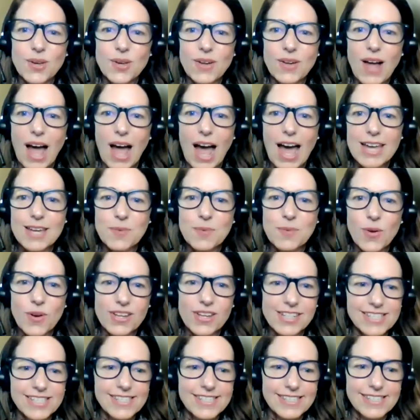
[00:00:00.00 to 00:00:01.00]
So I am
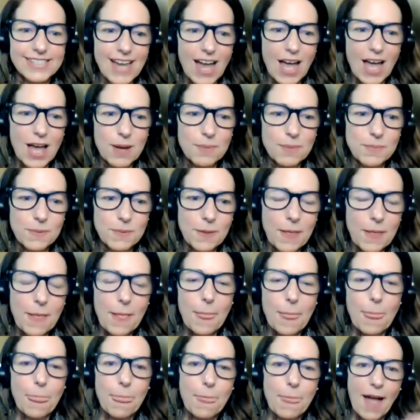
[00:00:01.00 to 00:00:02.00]
going to stop
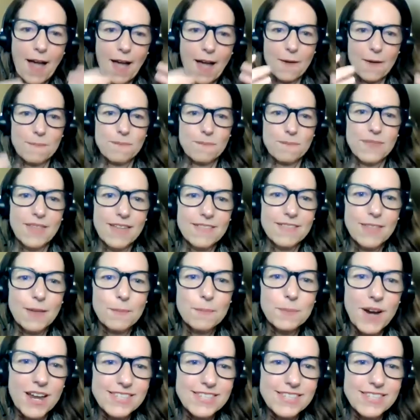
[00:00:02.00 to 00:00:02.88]
the